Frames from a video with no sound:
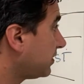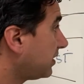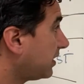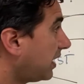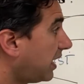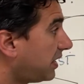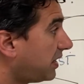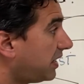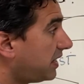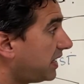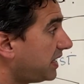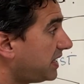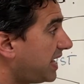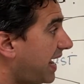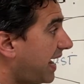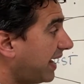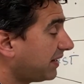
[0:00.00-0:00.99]
other than
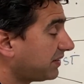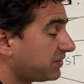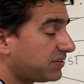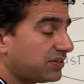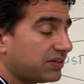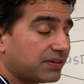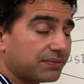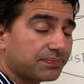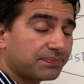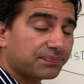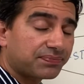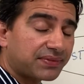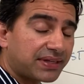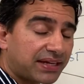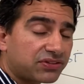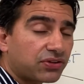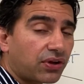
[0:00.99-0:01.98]
that,
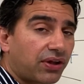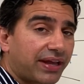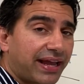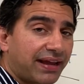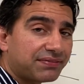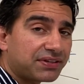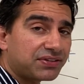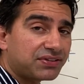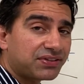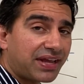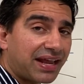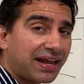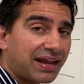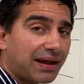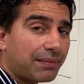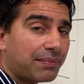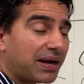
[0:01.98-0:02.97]
that's all I have to say
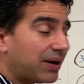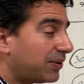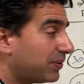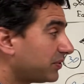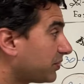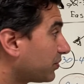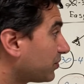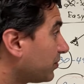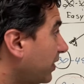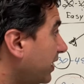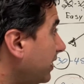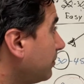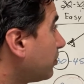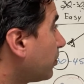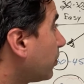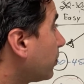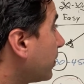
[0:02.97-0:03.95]
about running
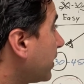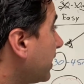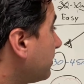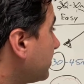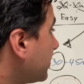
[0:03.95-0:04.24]
programs,